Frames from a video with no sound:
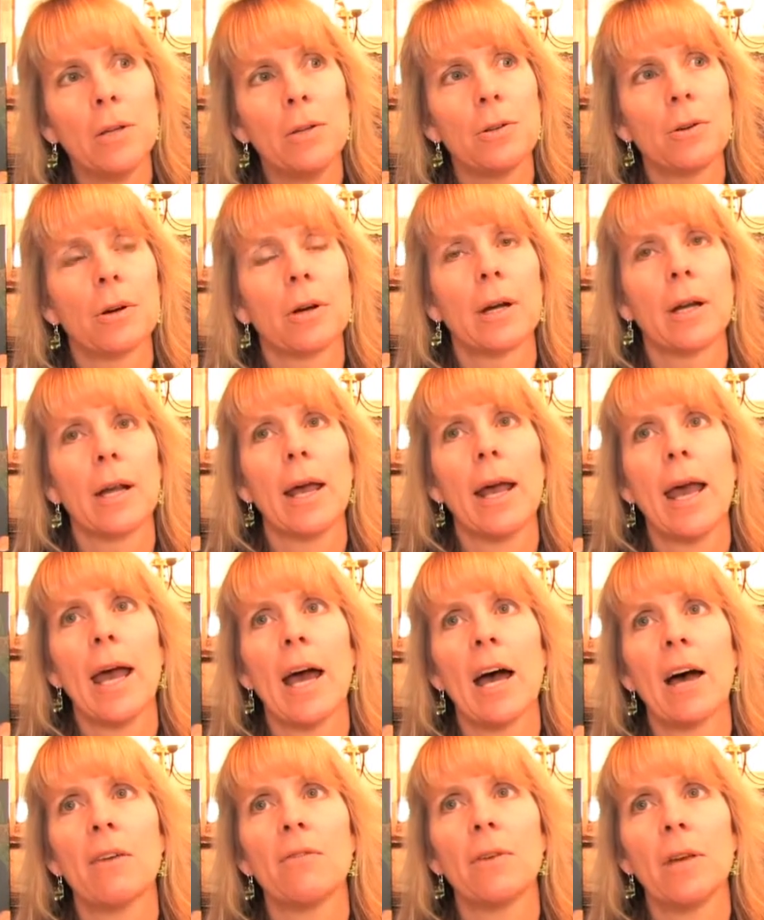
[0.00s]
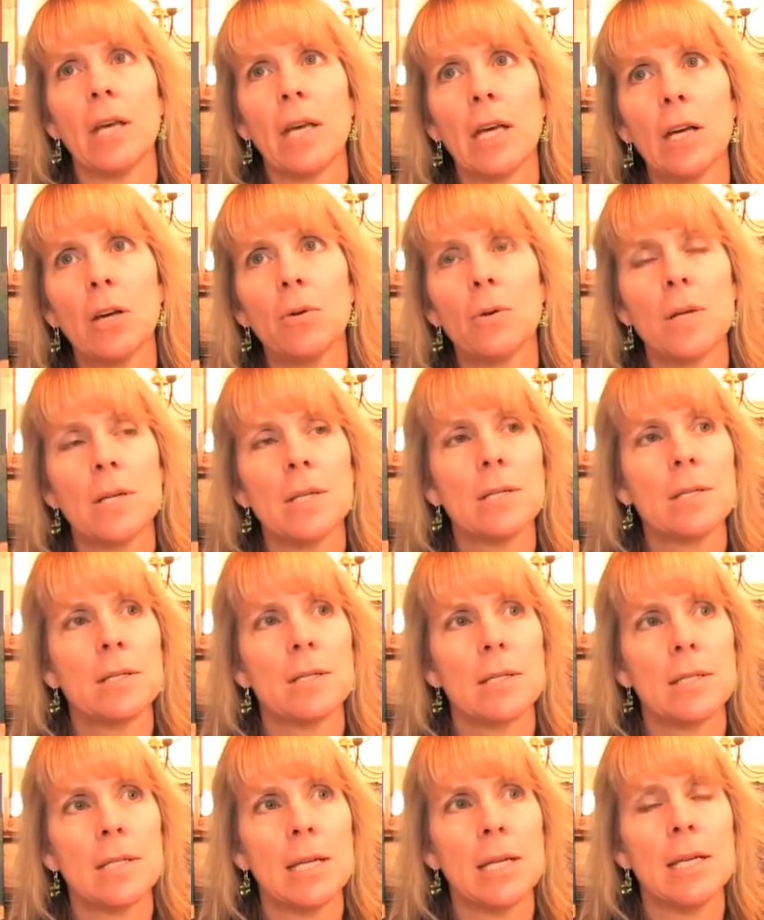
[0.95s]
you're going to have increased
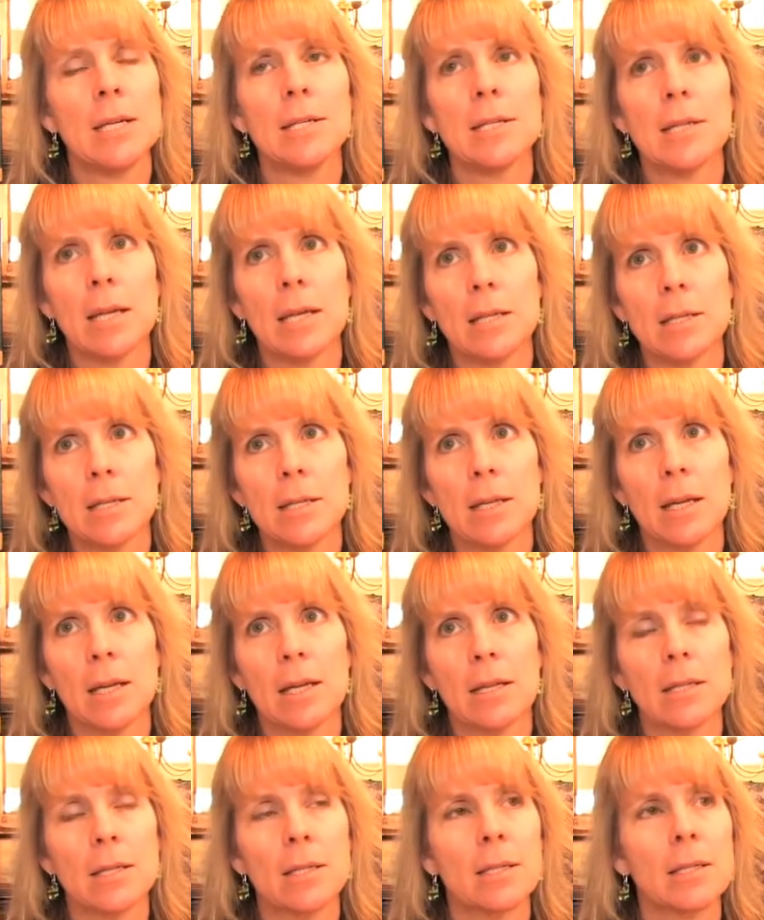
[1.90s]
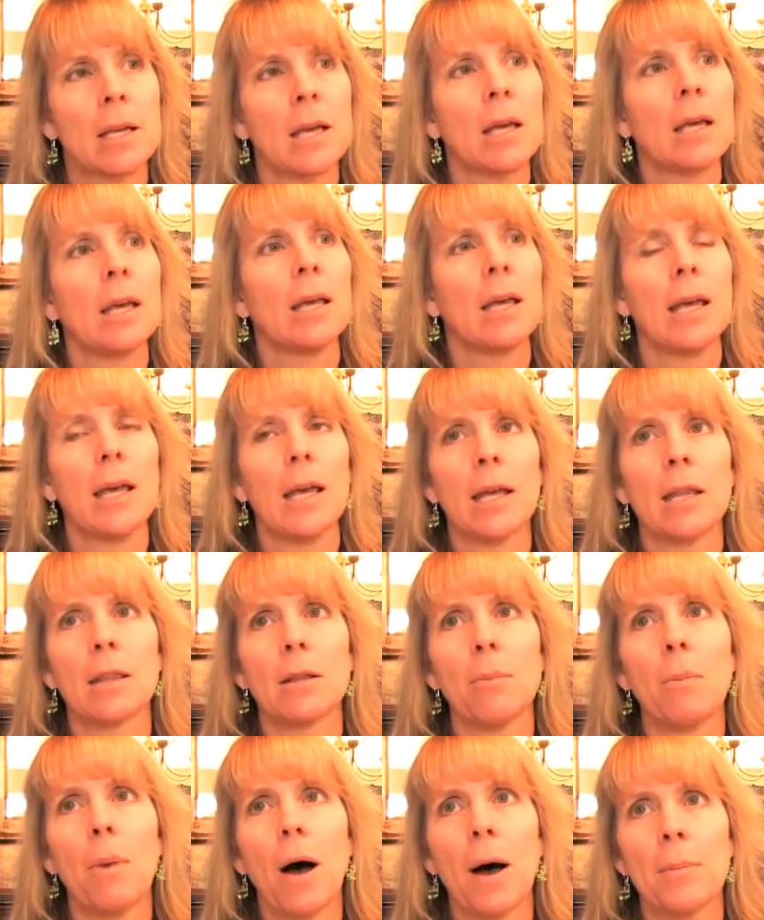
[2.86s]
disease incidence in
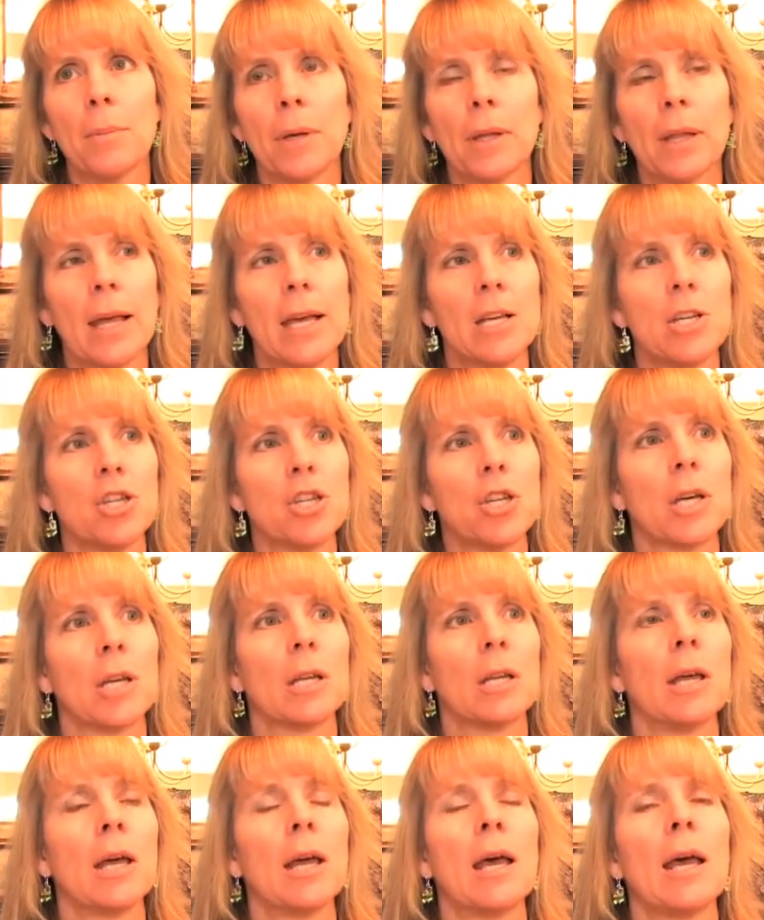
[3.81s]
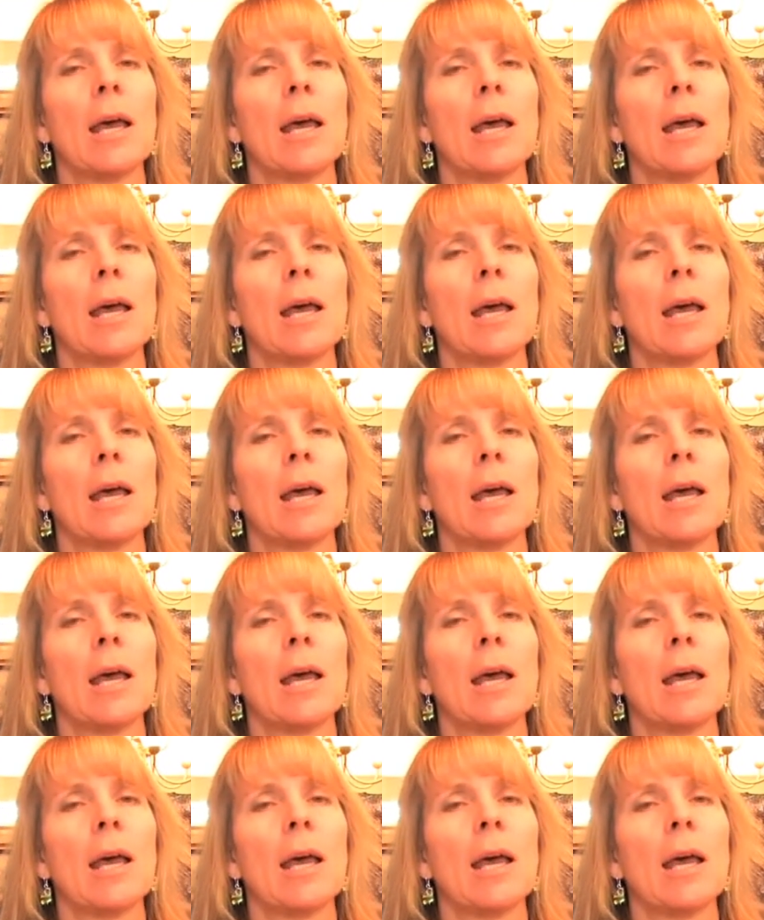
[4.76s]
the population.